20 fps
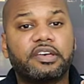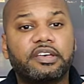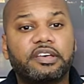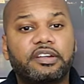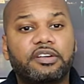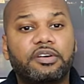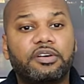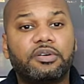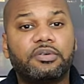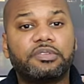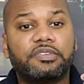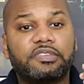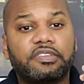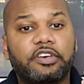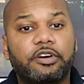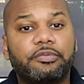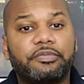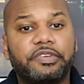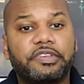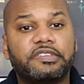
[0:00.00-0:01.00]
a good old
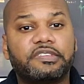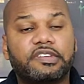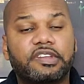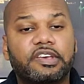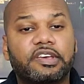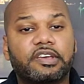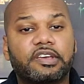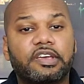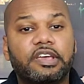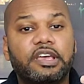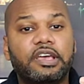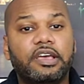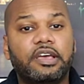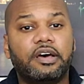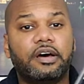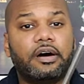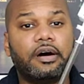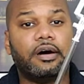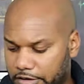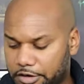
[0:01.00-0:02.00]
selfie stick.
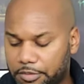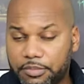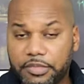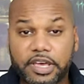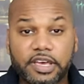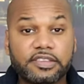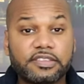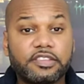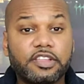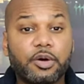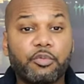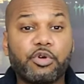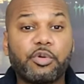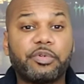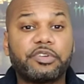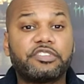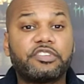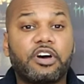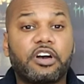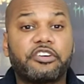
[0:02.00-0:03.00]
Next up, we
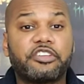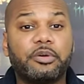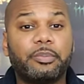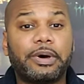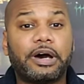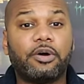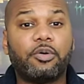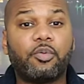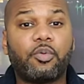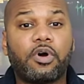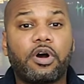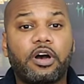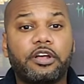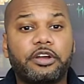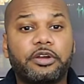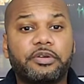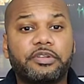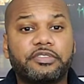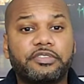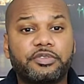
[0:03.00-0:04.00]
were talking about
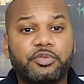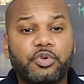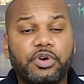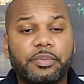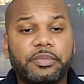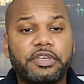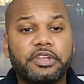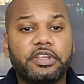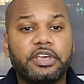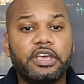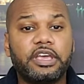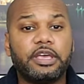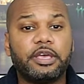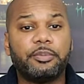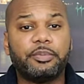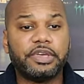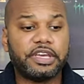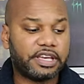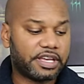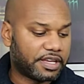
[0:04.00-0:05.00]
water and swimming.
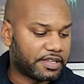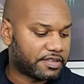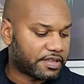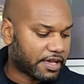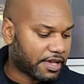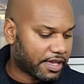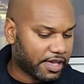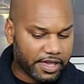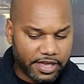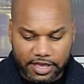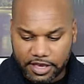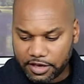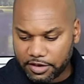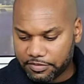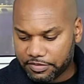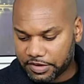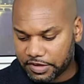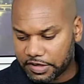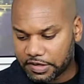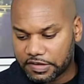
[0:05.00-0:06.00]
Because I
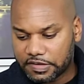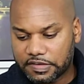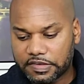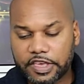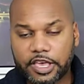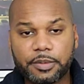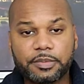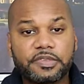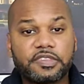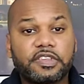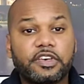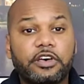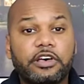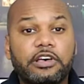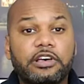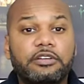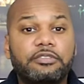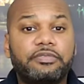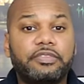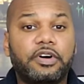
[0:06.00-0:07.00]
have
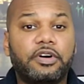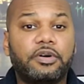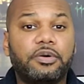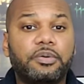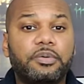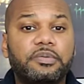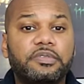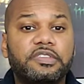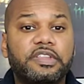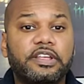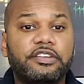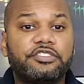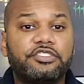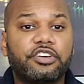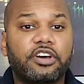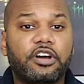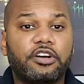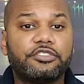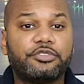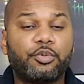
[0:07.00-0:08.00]
Samsung phones that
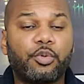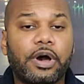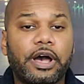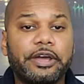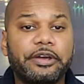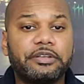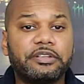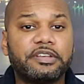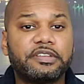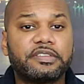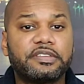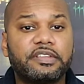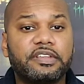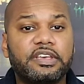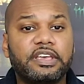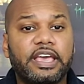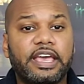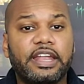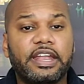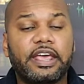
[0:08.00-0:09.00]
charge
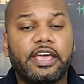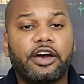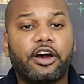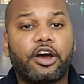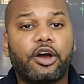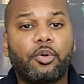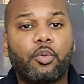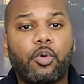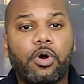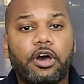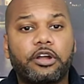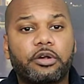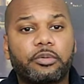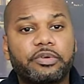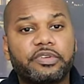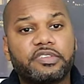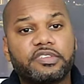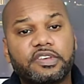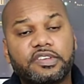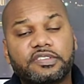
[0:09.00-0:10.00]
wirelessly and they are water
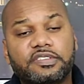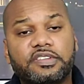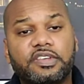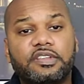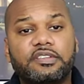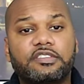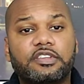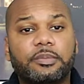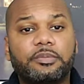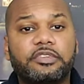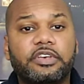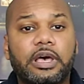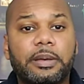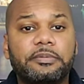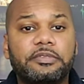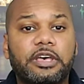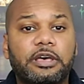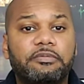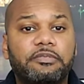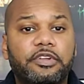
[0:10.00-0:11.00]
resistant,
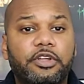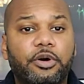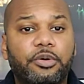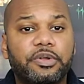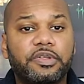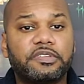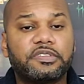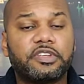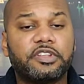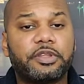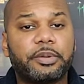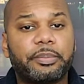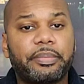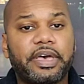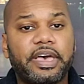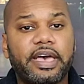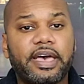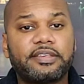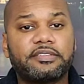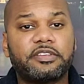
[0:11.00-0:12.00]
sometimes I've noticed in the
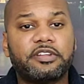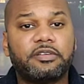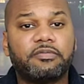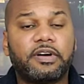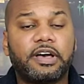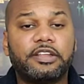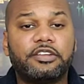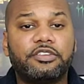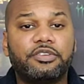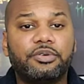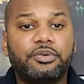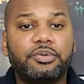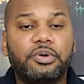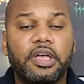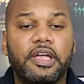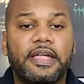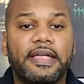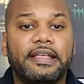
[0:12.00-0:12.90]
past that if I do